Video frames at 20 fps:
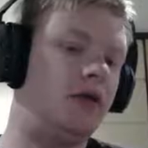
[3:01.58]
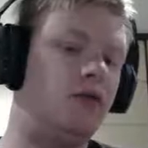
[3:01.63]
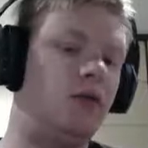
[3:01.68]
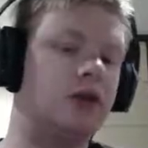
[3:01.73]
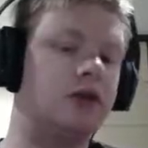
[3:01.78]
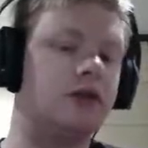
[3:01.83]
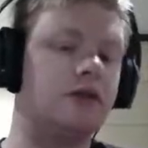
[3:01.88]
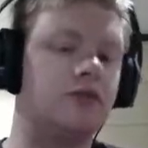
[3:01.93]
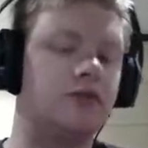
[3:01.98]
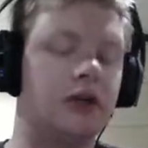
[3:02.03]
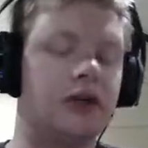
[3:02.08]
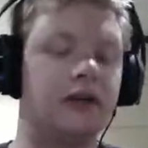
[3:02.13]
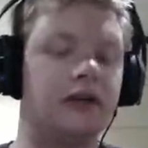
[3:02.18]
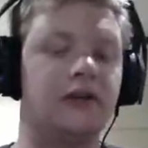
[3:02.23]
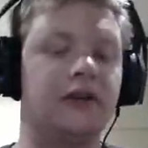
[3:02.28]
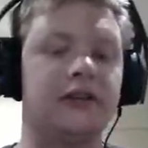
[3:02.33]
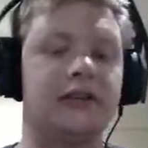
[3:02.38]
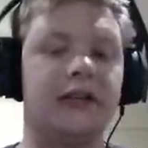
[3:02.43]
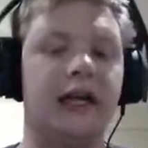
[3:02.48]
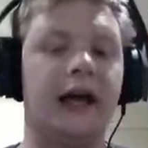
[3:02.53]
wasn't one of
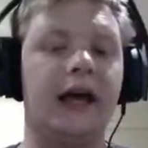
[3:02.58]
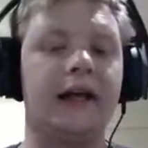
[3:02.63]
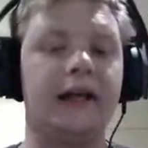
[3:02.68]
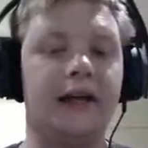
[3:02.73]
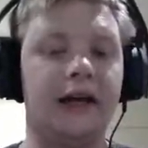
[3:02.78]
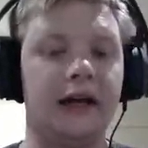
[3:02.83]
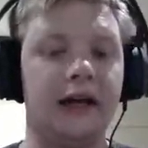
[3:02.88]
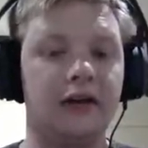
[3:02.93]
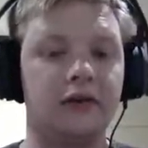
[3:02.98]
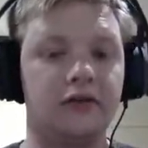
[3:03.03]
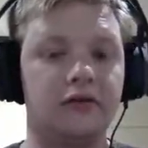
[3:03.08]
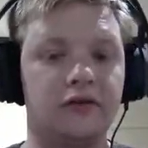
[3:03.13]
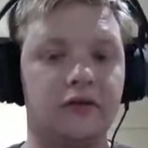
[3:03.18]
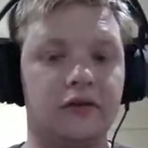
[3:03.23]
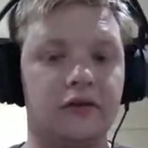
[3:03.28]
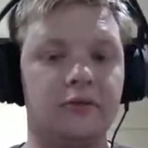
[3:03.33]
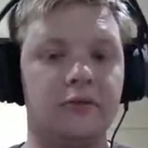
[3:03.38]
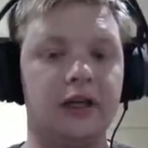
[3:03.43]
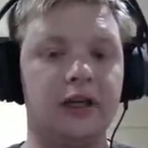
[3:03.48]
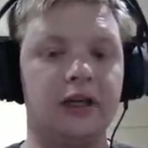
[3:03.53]
the standouts
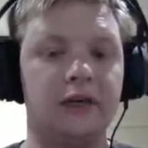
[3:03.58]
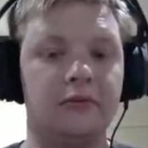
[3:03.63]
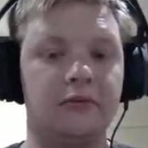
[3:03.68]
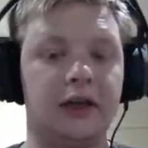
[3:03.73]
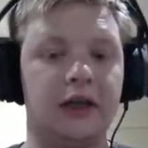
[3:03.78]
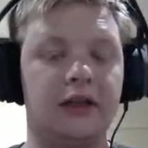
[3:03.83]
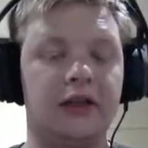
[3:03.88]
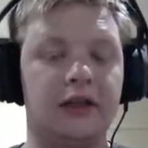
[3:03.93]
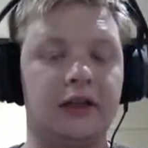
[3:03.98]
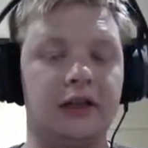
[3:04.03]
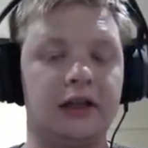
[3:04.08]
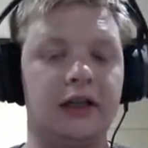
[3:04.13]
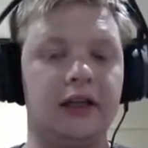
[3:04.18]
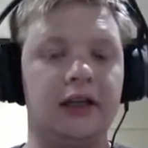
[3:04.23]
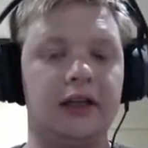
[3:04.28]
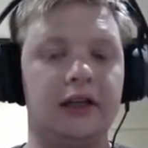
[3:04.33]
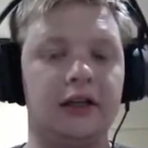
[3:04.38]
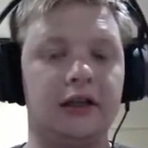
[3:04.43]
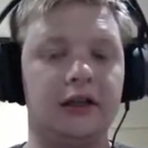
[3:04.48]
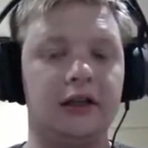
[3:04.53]
for me among
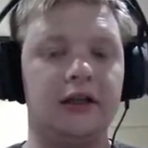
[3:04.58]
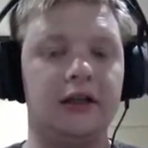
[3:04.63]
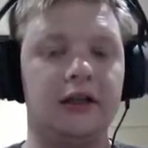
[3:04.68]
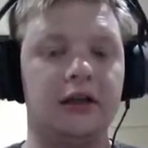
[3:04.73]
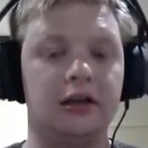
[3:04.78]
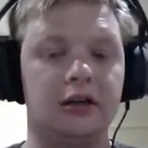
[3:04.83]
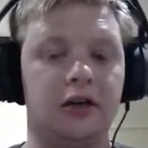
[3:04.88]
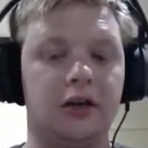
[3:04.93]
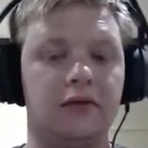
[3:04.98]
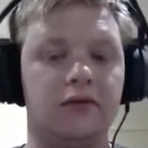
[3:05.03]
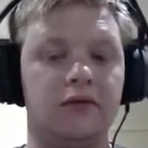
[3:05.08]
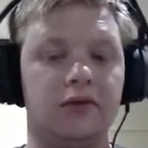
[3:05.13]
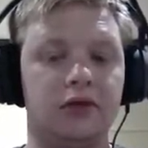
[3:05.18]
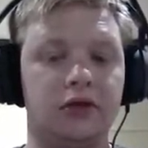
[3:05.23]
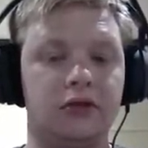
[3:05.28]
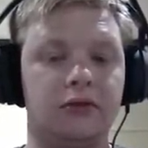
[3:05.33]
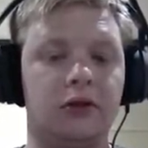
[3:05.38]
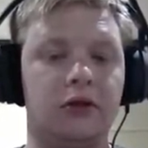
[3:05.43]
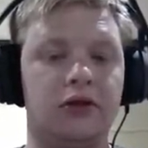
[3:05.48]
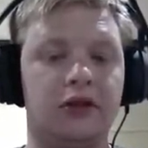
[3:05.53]
the Clone
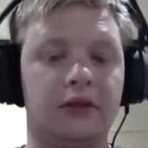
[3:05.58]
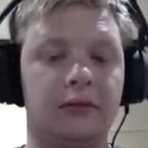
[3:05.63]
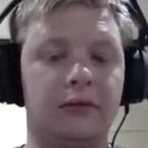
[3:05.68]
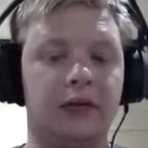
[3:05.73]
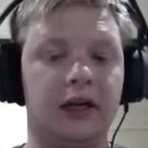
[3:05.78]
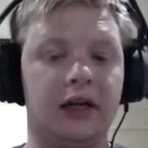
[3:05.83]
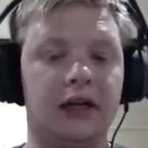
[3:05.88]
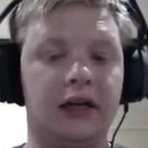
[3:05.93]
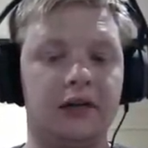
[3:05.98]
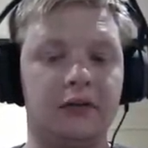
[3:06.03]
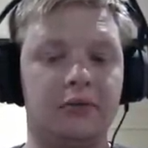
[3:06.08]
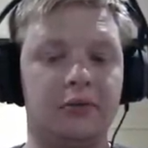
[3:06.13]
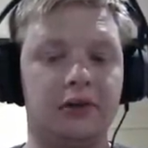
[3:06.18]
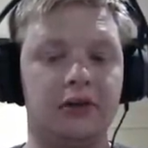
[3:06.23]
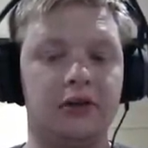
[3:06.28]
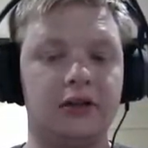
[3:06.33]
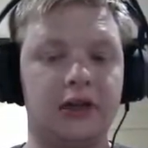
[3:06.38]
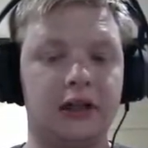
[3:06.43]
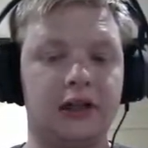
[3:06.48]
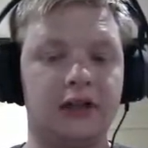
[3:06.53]
Wars multimedia
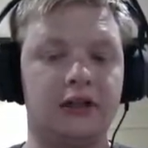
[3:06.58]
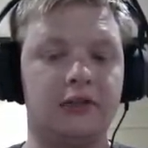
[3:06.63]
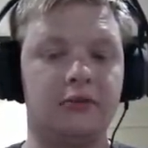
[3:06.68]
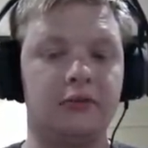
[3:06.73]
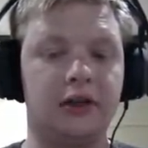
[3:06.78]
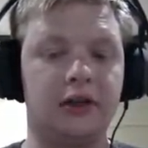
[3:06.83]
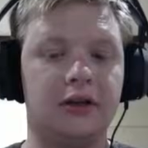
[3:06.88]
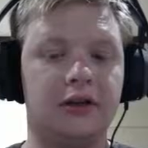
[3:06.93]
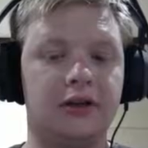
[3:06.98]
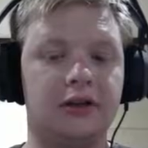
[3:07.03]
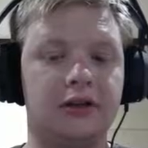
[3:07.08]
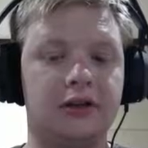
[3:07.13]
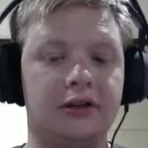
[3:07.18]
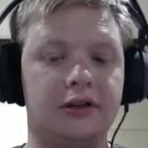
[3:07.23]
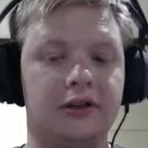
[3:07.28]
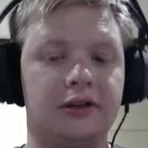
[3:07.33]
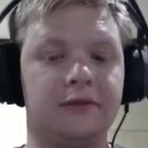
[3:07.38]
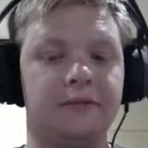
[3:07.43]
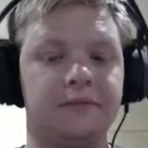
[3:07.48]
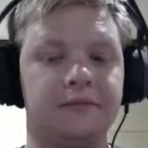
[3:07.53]
project, to be
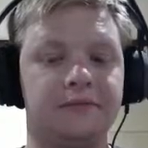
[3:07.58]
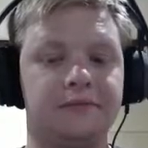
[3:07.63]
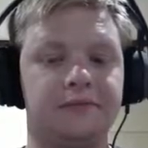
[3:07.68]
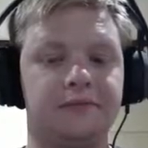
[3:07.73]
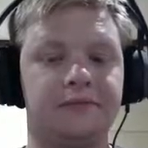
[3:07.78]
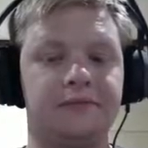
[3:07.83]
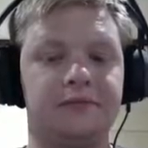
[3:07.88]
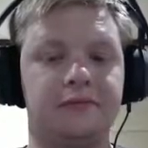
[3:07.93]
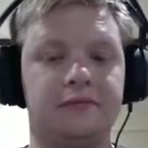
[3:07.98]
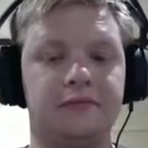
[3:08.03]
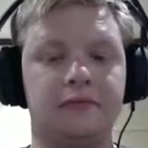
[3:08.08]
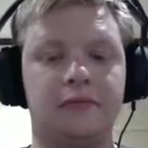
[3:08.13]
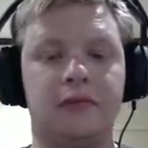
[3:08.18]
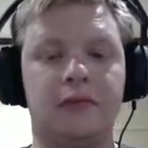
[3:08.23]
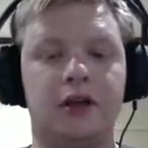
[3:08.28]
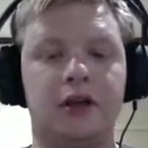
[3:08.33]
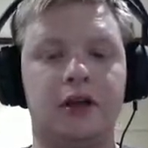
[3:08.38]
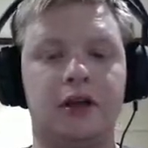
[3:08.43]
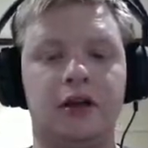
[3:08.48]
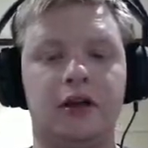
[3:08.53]
honest.
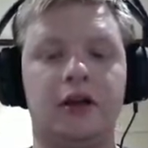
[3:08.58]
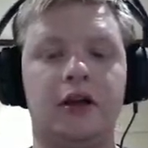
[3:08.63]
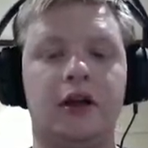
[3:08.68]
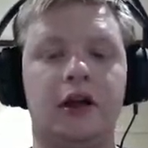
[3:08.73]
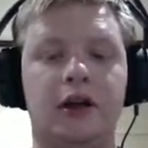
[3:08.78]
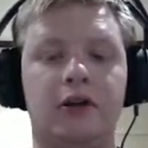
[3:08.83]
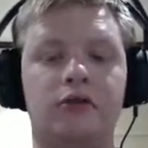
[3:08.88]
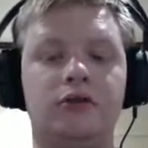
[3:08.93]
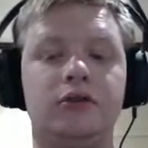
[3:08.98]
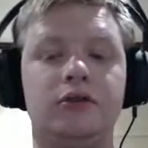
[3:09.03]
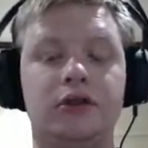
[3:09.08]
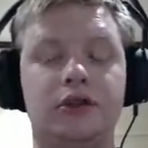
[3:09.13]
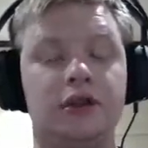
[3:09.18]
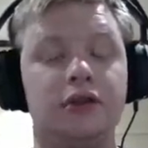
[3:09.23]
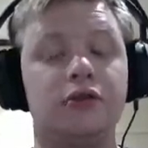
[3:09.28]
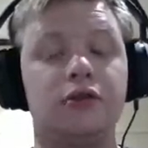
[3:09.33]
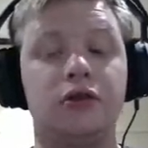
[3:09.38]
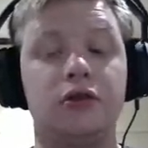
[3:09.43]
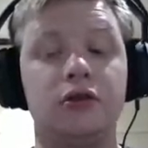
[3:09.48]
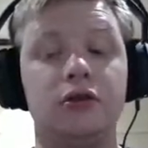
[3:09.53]
It was
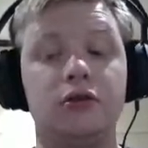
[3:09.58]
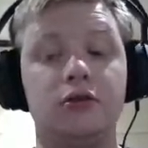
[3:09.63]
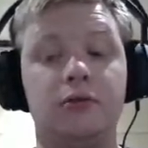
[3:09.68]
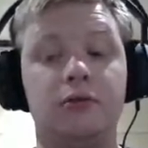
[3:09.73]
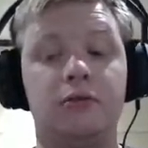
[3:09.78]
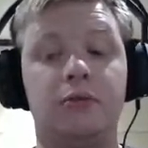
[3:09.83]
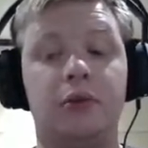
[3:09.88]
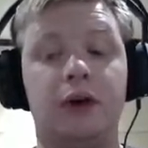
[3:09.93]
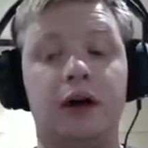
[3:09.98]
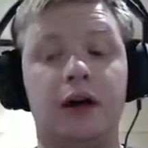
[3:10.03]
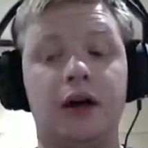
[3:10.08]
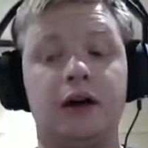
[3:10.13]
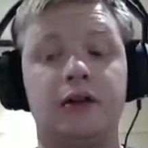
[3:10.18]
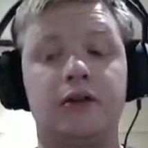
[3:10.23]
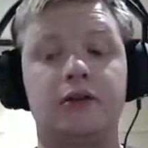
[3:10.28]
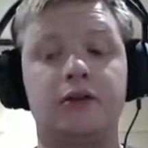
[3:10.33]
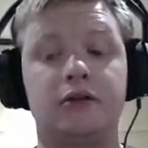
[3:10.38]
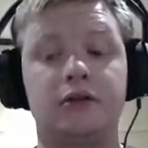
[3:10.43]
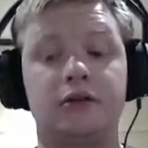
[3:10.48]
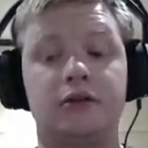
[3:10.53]
still good, but
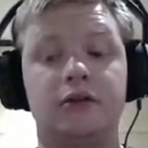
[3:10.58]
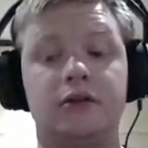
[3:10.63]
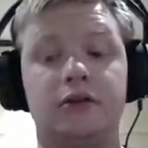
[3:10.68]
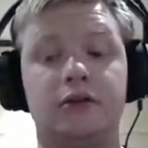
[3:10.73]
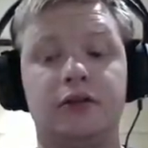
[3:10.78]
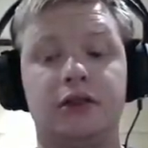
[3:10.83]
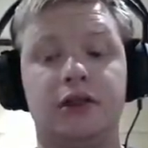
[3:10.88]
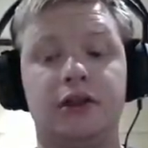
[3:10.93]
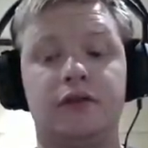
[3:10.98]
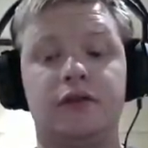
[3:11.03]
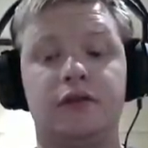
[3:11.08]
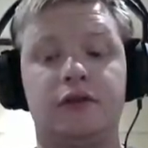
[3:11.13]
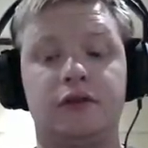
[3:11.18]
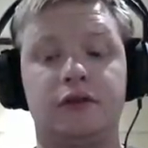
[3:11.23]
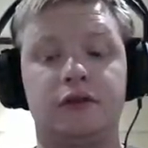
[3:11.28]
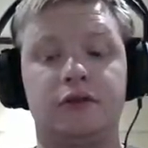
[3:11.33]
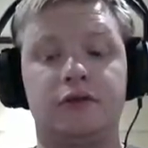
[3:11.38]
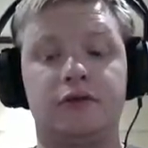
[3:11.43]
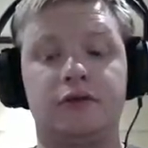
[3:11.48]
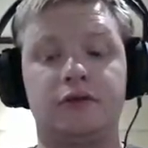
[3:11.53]

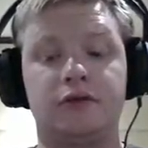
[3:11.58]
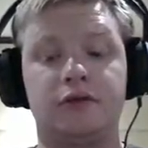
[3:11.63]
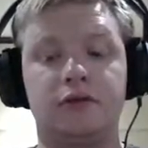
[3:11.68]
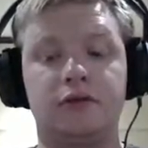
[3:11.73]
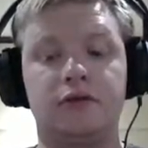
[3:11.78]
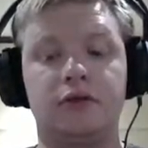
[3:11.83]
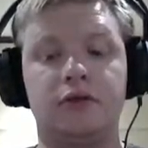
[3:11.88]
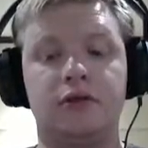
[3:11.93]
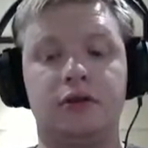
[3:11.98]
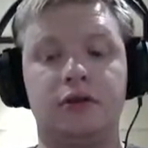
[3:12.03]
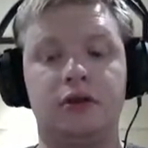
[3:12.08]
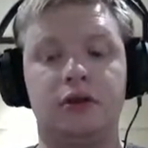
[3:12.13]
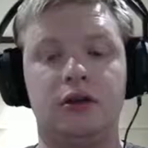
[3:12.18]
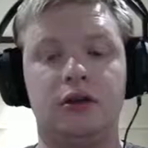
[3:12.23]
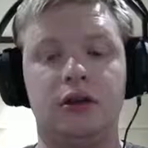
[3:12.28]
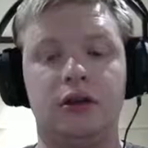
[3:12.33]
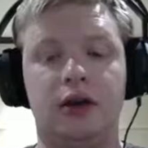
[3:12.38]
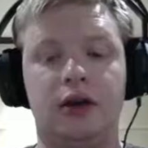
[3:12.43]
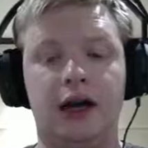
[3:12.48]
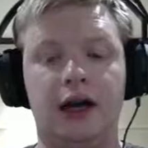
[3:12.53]
different.
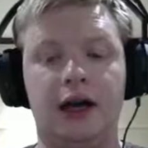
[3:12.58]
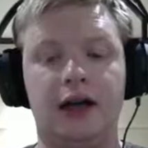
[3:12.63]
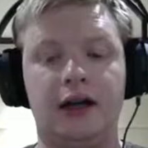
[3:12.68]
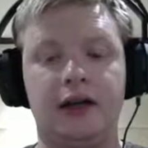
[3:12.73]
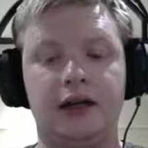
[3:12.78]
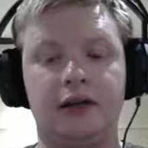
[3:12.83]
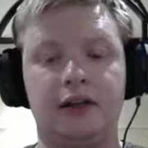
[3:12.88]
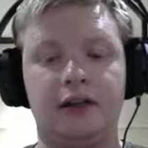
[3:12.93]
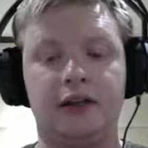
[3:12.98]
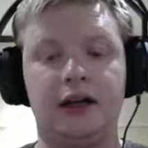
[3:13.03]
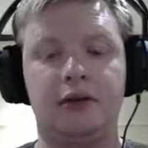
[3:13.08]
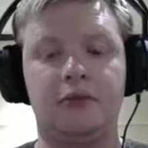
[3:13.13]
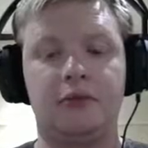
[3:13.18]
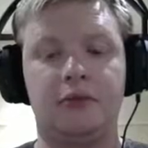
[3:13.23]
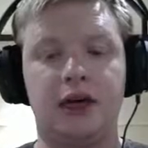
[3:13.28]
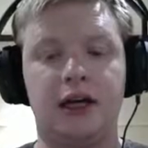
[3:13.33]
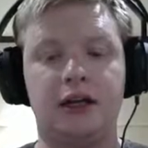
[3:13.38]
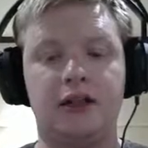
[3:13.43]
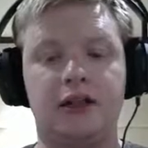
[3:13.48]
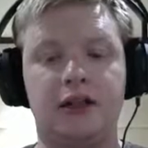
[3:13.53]
And that
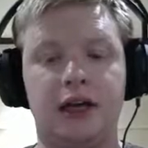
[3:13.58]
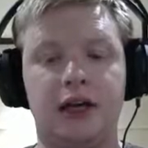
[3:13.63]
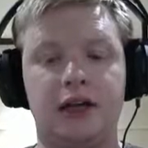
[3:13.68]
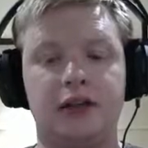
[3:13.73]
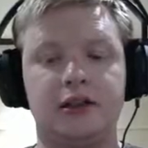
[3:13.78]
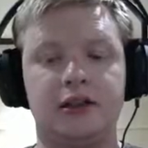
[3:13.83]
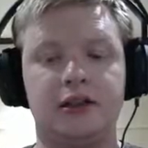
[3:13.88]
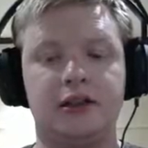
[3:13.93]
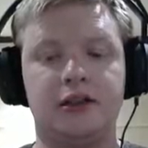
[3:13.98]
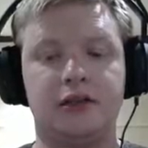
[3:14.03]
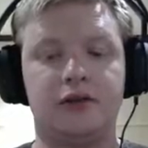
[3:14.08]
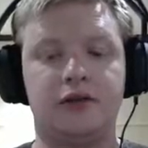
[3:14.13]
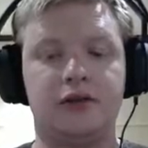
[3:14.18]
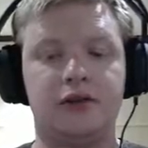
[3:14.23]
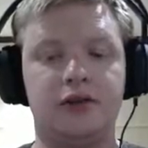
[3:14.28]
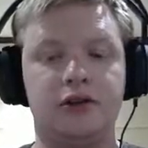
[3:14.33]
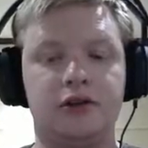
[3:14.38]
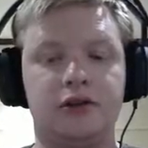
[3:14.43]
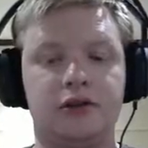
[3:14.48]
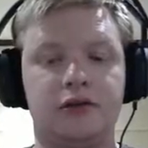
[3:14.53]
may change in the
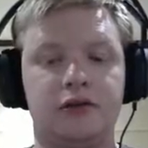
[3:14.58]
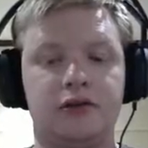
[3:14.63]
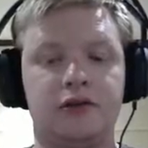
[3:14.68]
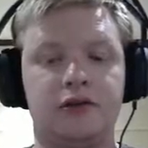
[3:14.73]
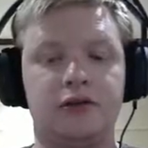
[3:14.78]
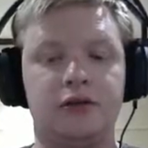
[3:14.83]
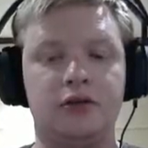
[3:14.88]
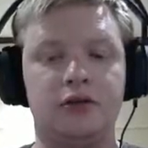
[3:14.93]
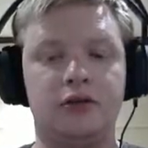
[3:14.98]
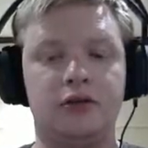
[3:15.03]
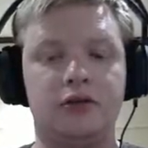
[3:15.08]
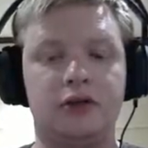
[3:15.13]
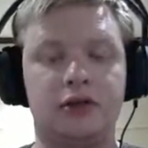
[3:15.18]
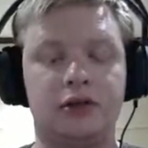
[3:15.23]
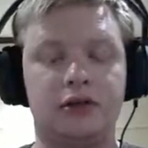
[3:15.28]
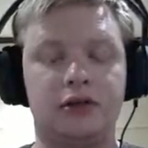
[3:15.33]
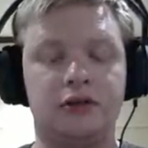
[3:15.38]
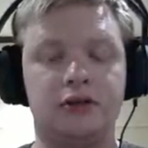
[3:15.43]
future, of course.